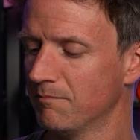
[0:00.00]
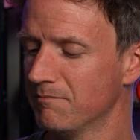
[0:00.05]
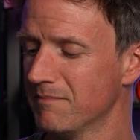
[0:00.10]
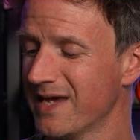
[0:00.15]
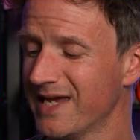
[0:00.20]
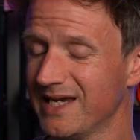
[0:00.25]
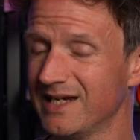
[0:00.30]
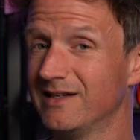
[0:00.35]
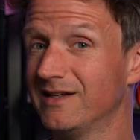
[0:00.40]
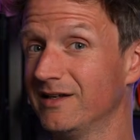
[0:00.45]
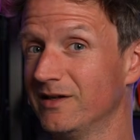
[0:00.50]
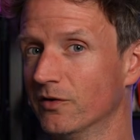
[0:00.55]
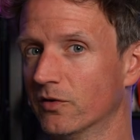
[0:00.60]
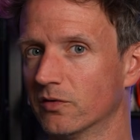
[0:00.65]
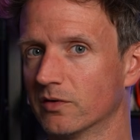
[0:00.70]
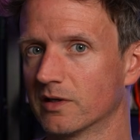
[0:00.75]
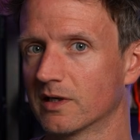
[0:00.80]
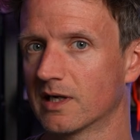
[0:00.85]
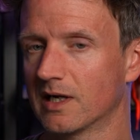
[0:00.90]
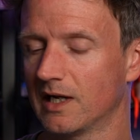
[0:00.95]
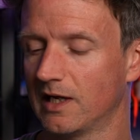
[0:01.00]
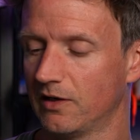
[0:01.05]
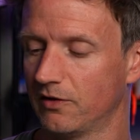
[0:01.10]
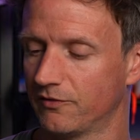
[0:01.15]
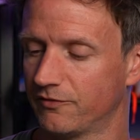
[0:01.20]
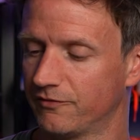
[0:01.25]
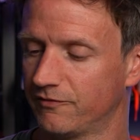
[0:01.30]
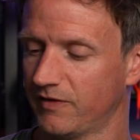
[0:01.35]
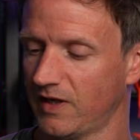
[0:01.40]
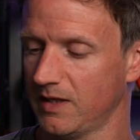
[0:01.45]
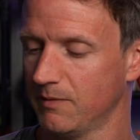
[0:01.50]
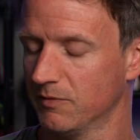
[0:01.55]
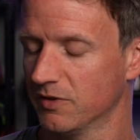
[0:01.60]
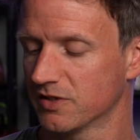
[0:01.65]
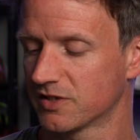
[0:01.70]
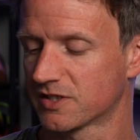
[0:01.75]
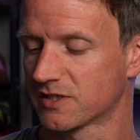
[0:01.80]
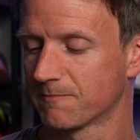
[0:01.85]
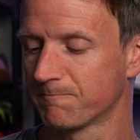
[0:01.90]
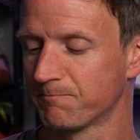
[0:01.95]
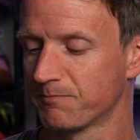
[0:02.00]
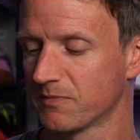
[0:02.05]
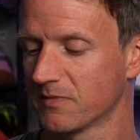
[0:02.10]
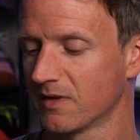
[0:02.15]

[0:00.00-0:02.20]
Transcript: made the On Cloud famous.